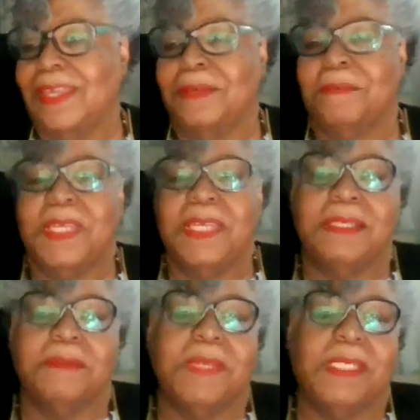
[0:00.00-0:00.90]
in
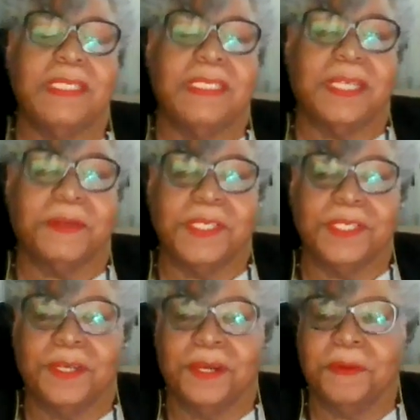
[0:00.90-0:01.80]
the military
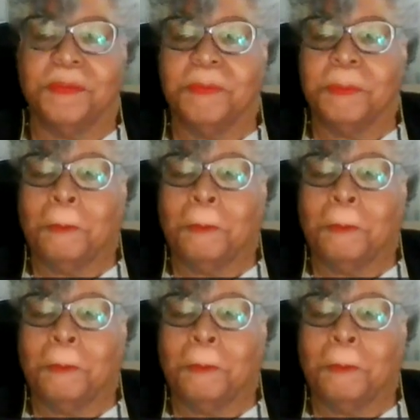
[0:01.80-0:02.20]
term.